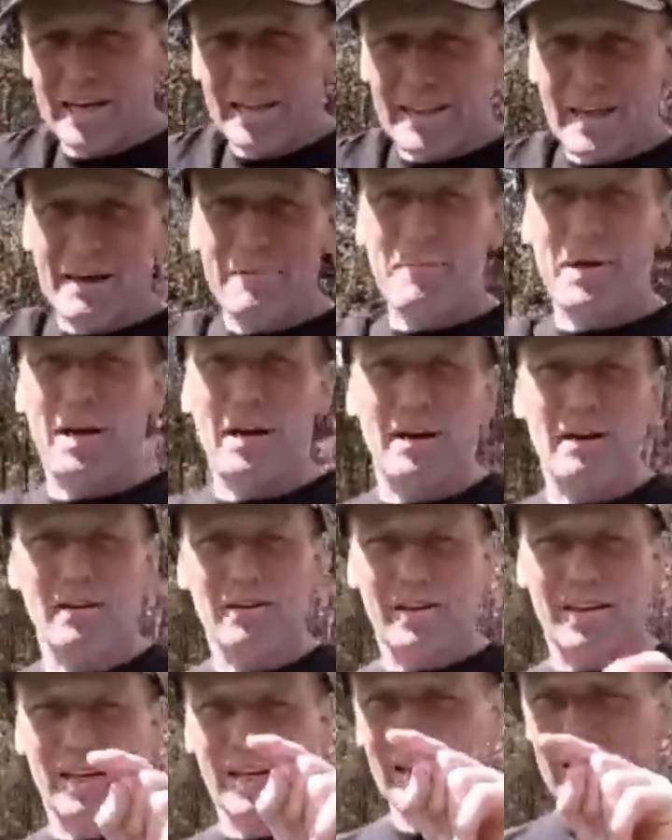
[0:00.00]
Hit that
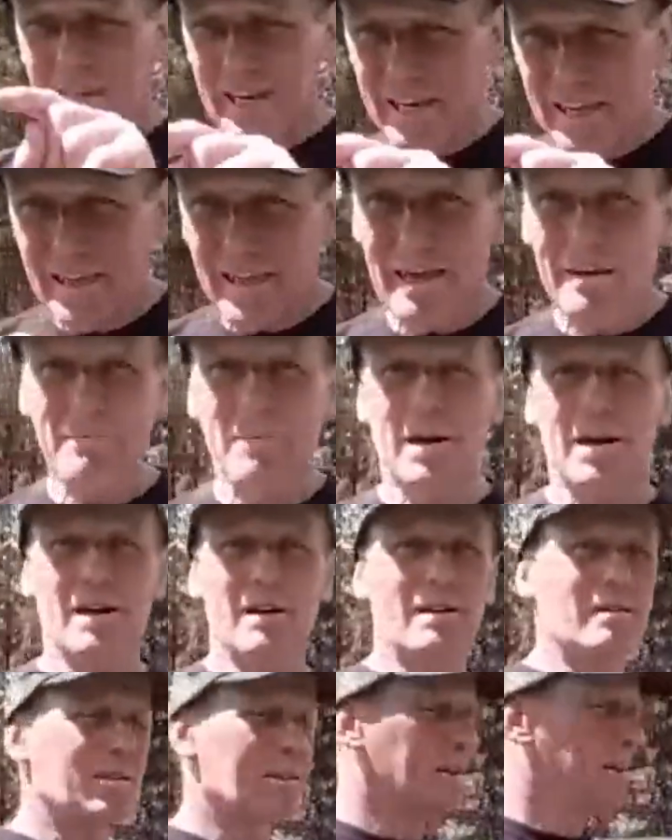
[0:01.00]
mark. Hit that
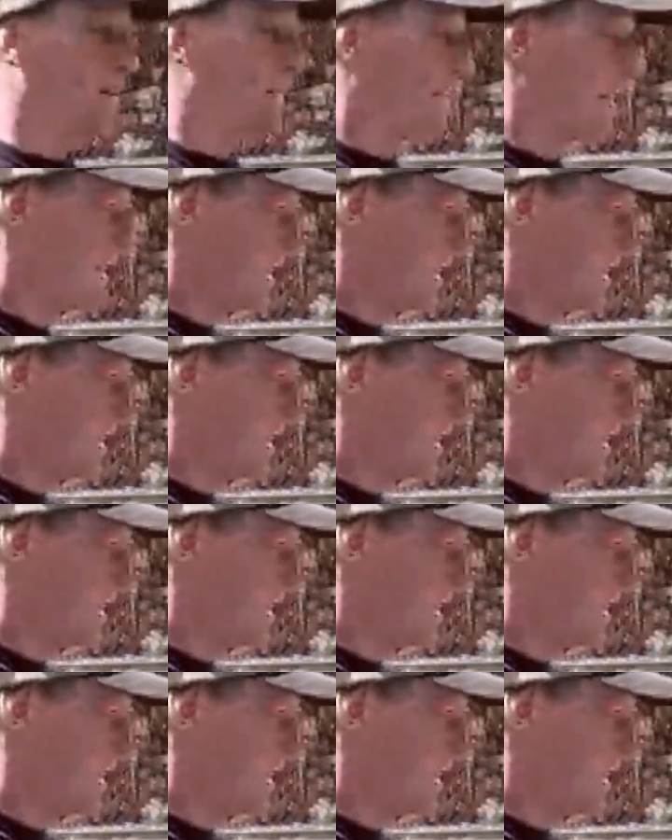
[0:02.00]
mark.